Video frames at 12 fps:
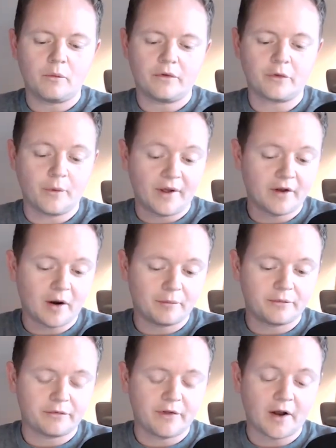so we ended up
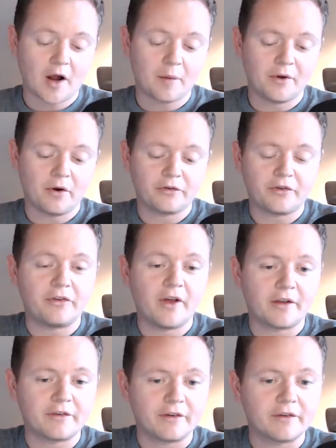setting up in Austin,
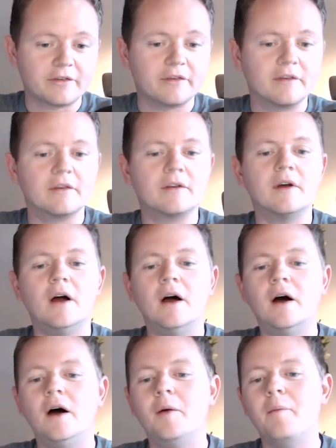Texas.
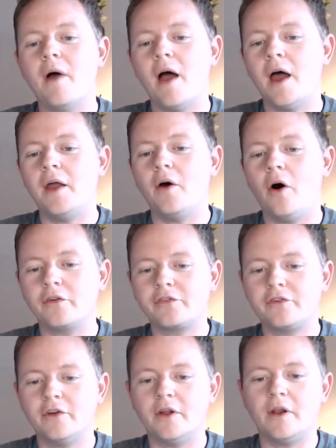And
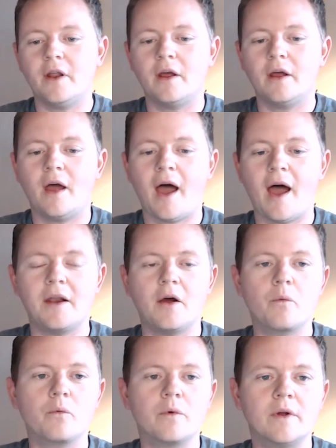Austin had a
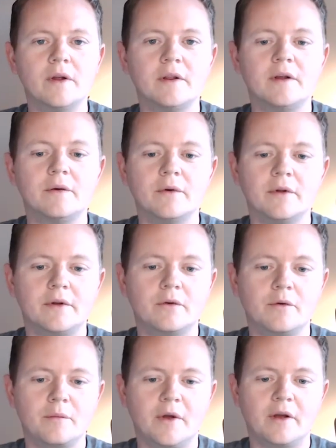really, really
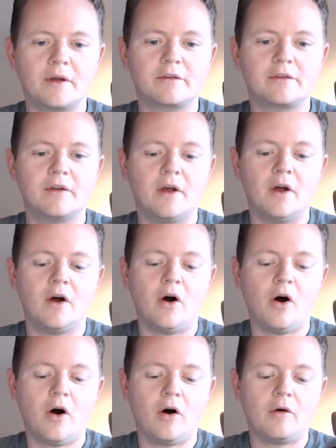good mix
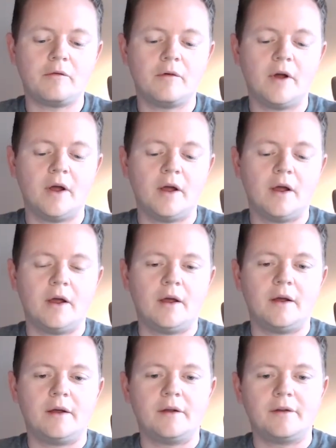of
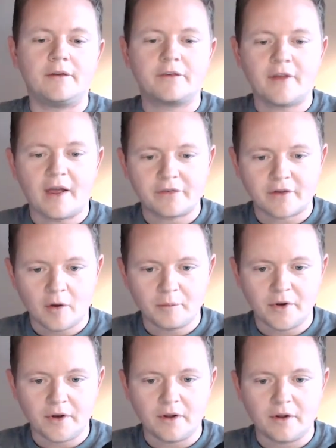SaaS
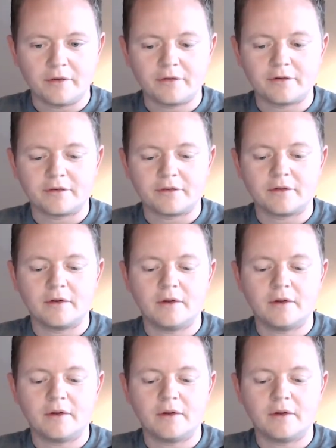companies